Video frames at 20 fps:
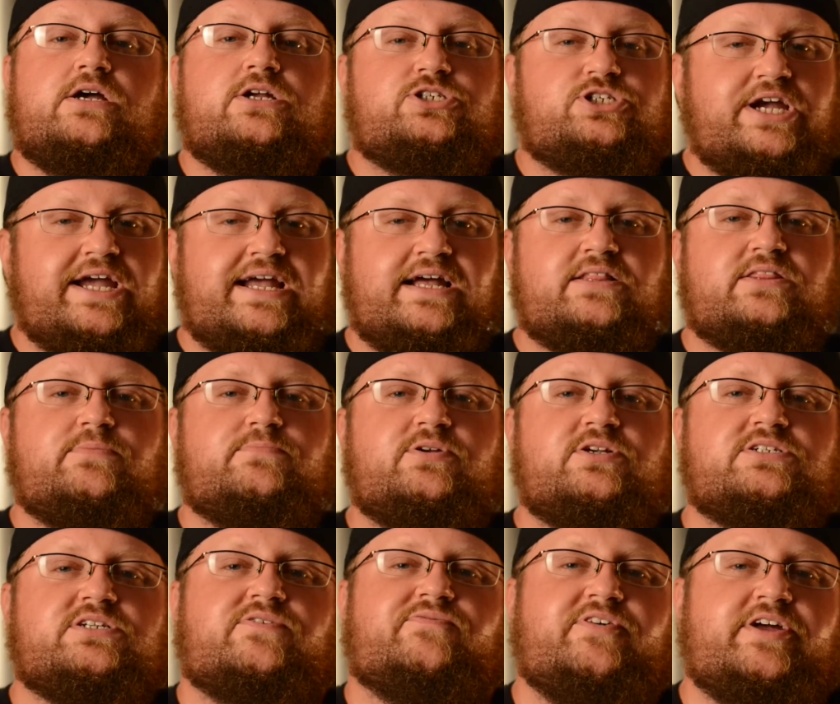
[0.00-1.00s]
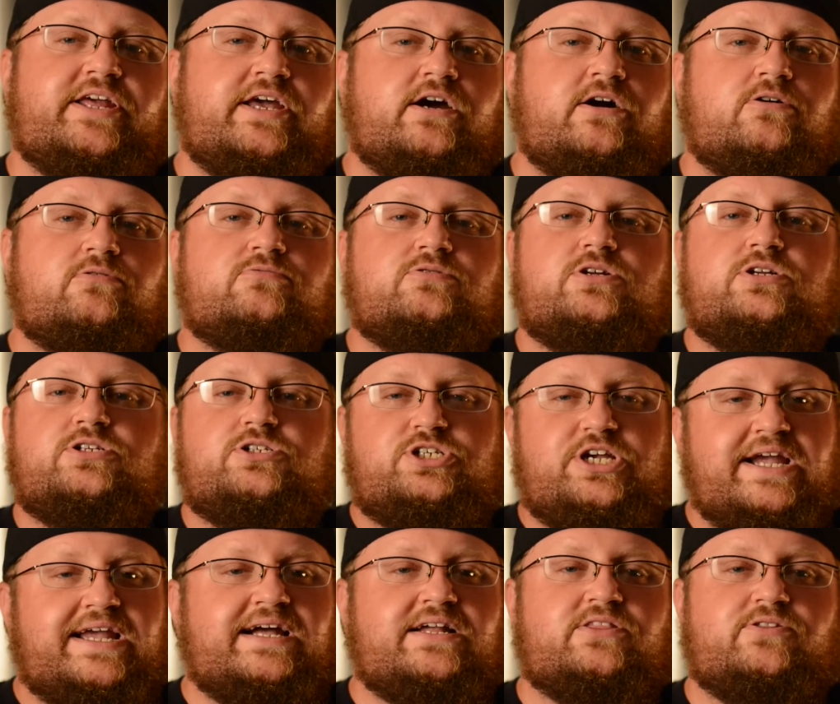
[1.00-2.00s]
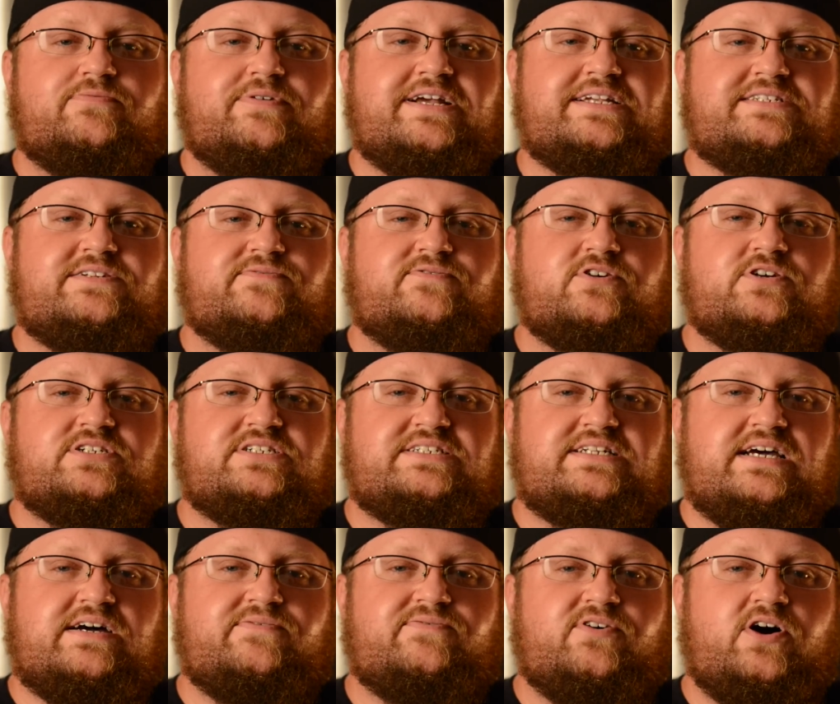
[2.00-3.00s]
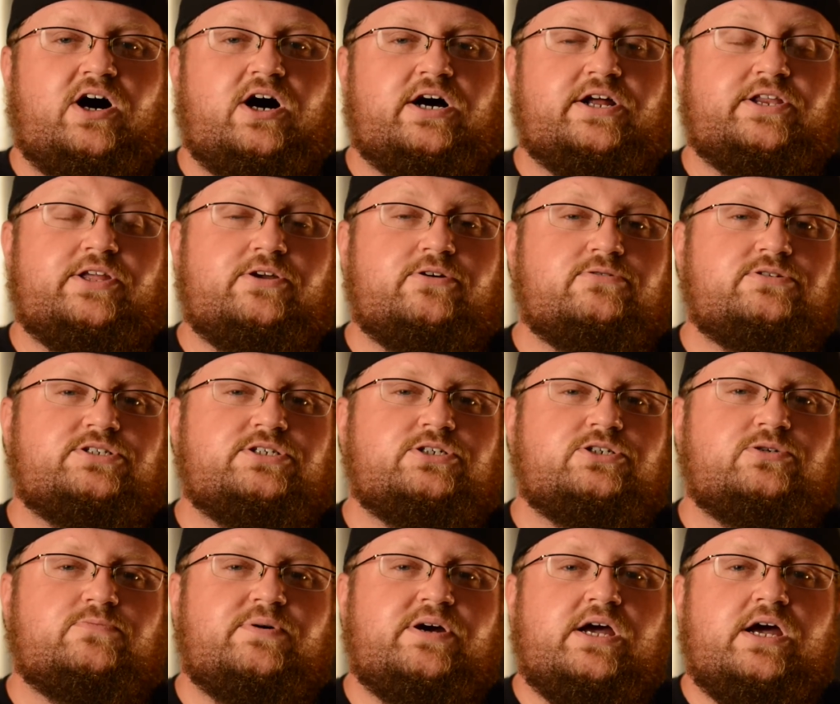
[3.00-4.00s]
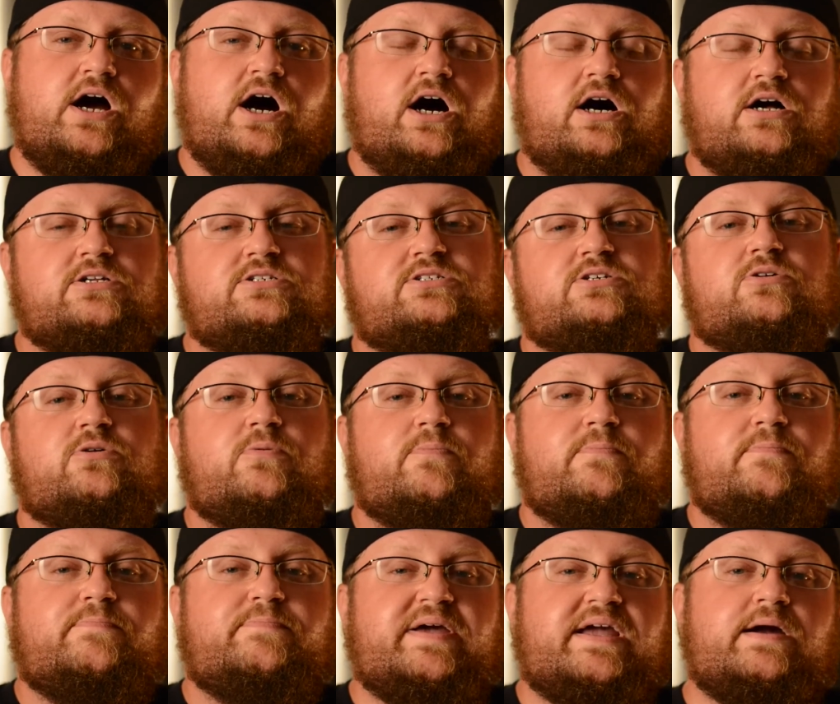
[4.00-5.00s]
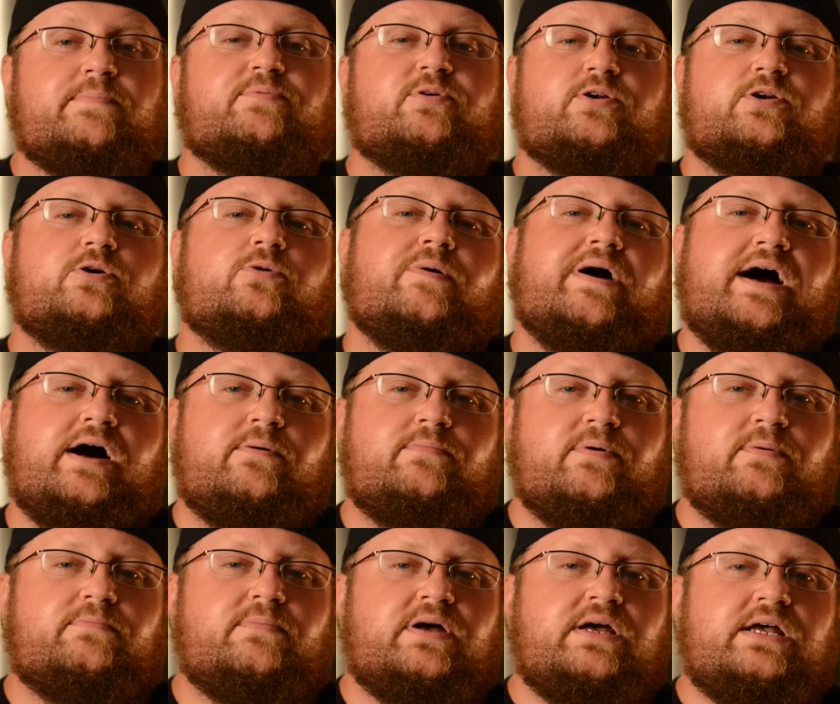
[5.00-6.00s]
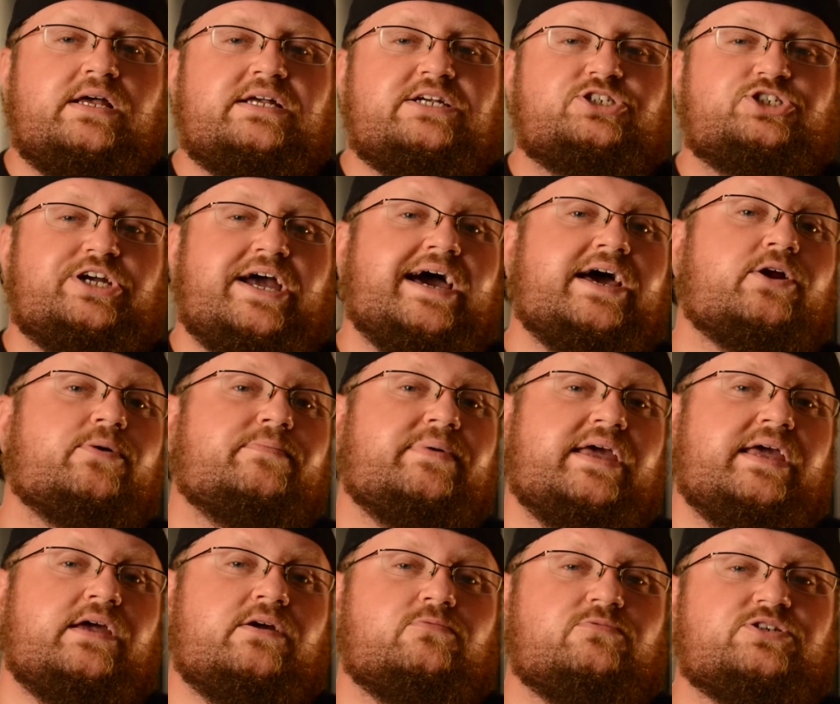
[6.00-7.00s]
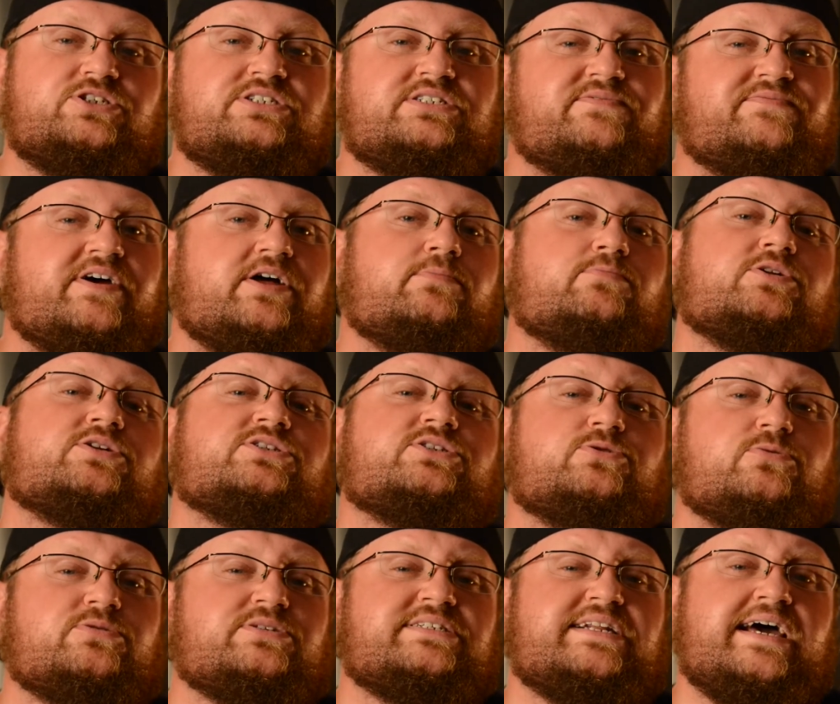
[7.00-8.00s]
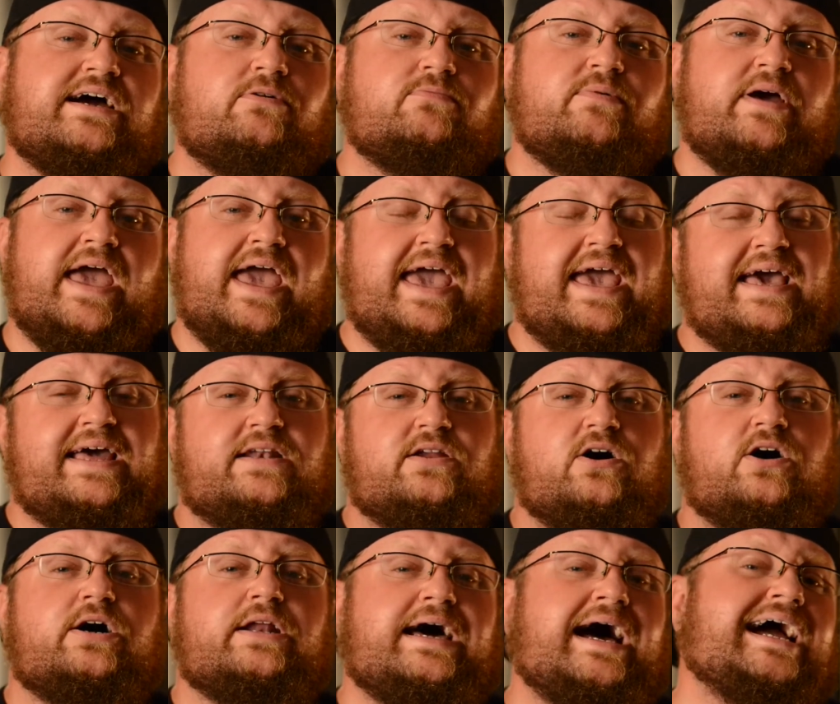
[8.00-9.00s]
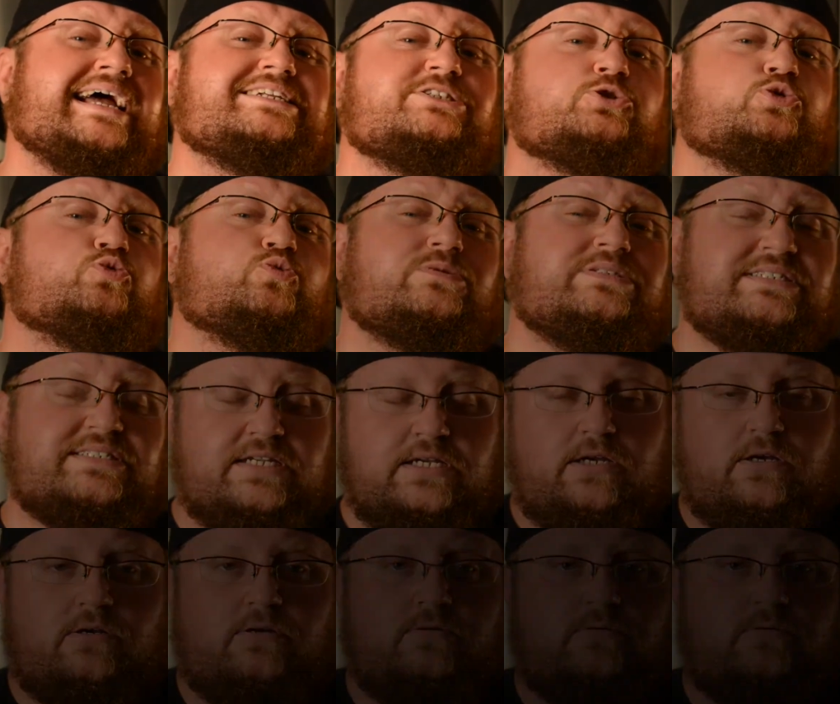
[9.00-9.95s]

Check out the music video, check out the rest of her stuff on YouTube. Also, pick up her new album, Shatter Me, which is available in stores now and on iTunes.